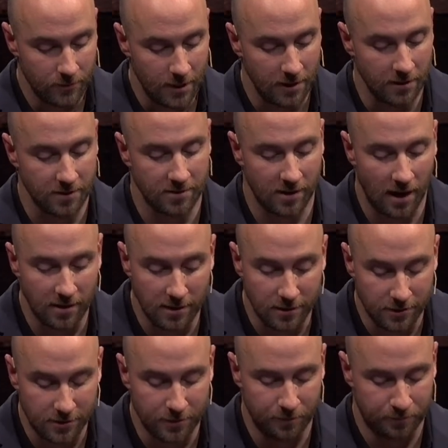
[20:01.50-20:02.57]
In the
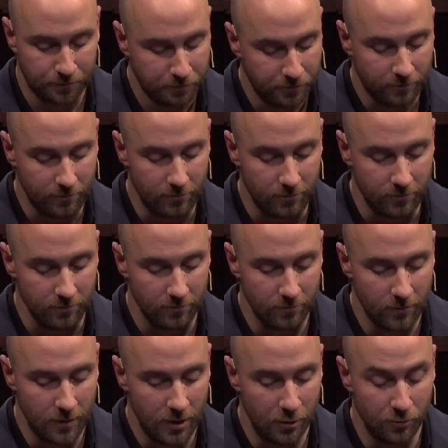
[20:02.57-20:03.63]
silence,
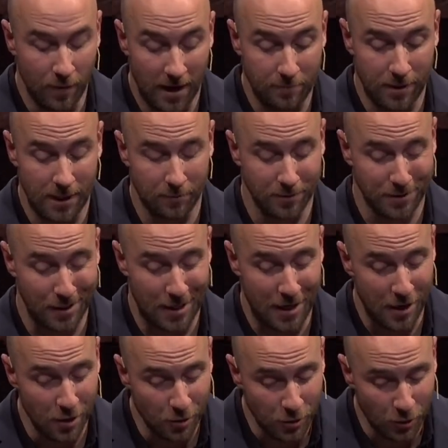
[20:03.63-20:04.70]
you might be able to
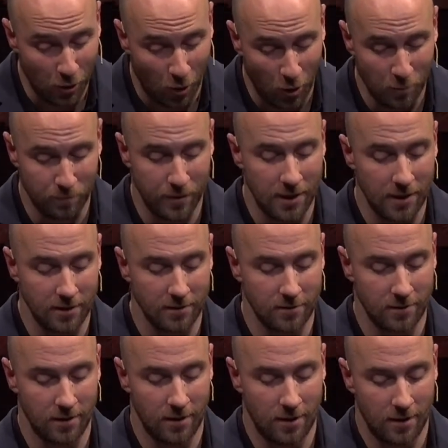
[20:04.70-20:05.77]
hear your heart beating.
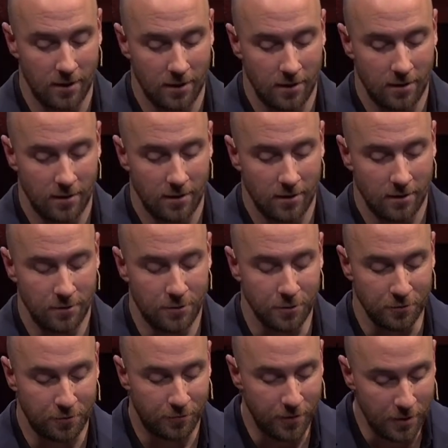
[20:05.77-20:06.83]
You can
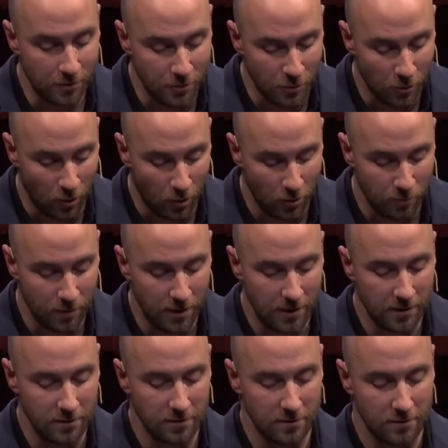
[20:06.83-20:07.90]
feel your heart
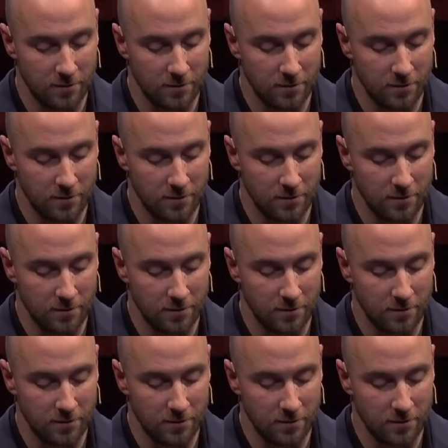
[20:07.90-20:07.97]
beating.